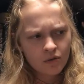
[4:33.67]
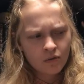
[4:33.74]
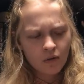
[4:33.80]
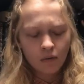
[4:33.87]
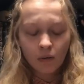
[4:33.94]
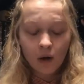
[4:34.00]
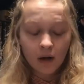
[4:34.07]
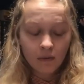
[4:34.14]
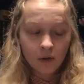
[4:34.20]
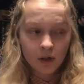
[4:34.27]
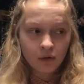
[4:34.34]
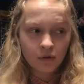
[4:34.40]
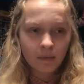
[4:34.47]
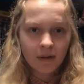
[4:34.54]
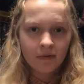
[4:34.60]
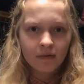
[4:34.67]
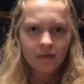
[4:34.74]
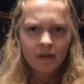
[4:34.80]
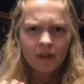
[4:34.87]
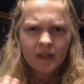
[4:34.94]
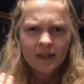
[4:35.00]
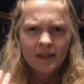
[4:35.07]
well what I wish would be
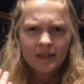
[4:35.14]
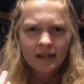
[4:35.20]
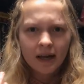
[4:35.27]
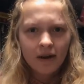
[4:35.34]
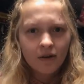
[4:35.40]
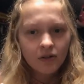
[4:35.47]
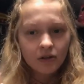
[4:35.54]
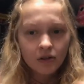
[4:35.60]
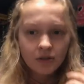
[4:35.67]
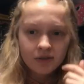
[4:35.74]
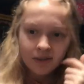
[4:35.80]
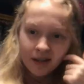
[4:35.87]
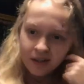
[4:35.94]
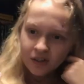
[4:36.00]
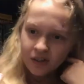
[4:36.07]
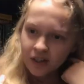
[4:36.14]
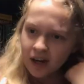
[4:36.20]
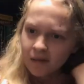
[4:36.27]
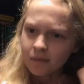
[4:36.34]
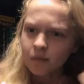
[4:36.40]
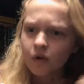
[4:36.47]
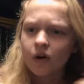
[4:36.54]
for these characters to actually
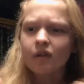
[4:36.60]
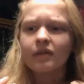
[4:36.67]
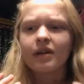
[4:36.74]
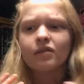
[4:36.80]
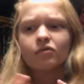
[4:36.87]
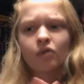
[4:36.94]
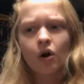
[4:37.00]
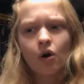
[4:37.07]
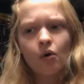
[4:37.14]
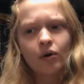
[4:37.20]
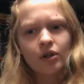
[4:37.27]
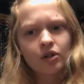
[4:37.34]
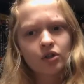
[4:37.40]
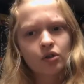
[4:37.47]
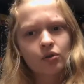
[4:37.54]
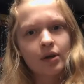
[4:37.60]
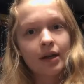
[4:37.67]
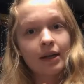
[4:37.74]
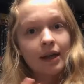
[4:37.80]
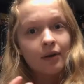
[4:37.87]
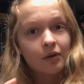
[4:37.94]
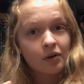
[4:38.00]
have more of a role in the story
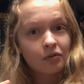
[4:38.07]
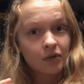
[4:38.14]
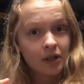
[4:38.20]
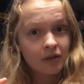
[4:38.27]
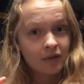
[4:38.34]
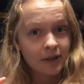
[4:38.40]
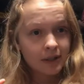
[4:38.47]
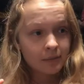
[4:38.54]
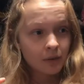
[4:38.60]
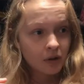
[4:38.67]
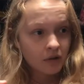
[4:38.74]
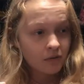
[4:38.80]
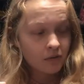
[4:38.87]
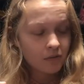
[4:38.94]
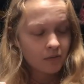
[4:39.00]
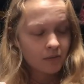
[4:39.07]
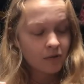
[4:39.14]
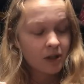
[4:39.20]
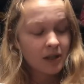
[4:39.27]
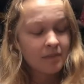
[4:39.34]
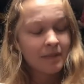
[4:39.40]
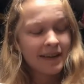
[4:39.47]
and that would have really read the book
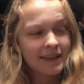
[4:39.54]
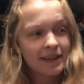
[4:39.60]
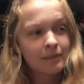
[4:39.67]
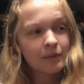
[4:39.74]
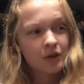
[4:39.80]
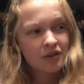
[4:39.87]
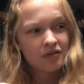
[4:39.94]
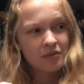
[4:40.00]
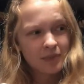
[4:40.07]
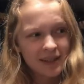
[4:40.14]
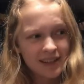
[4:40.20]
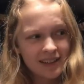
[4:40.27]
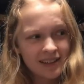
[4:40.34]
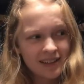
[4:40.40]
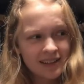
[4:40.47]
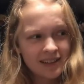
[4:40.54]
really made the book for me